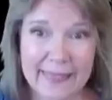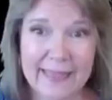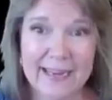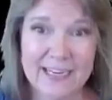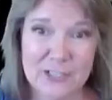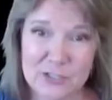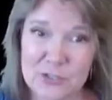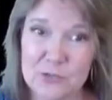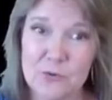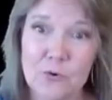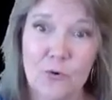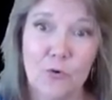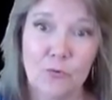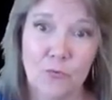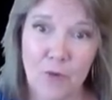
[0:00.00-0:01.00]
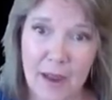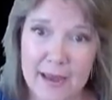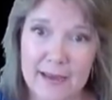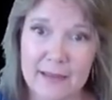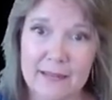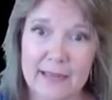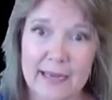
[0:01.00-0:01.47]
like to
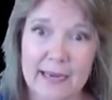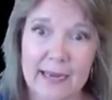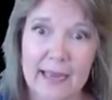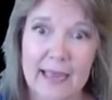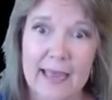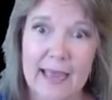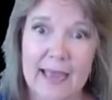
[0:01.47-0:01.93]
right click